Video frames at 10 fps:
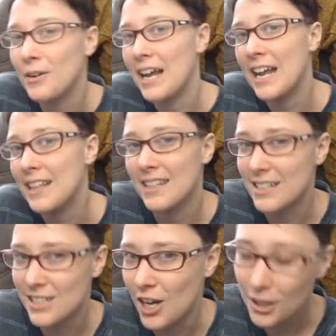don't hate
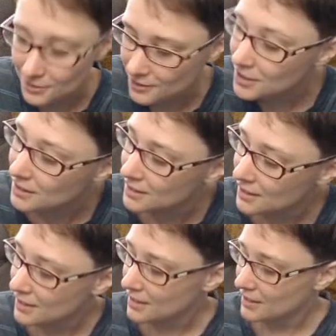things often.
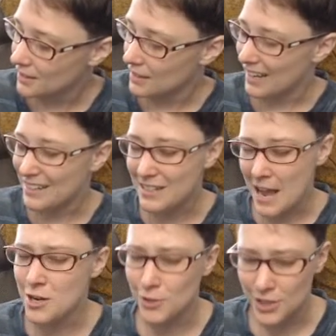I
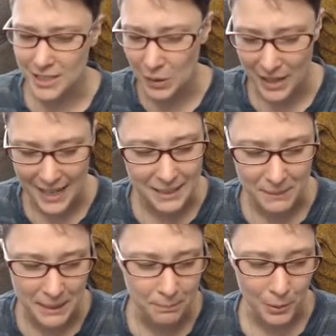usually don't
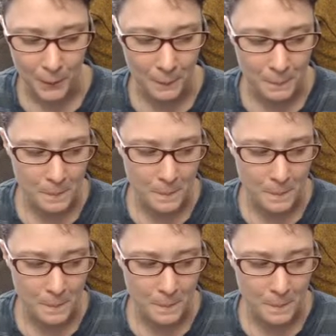hate people,